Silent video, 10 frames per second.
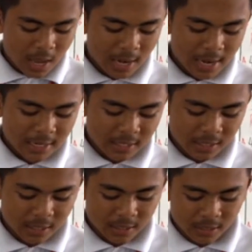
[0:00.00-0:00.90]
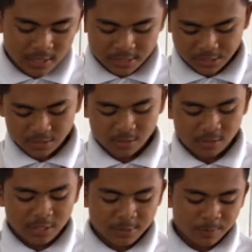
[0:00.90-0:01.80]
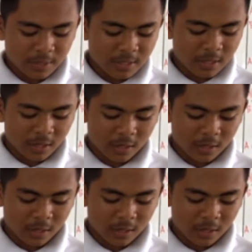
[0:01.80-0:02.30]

unlike the Earth. This means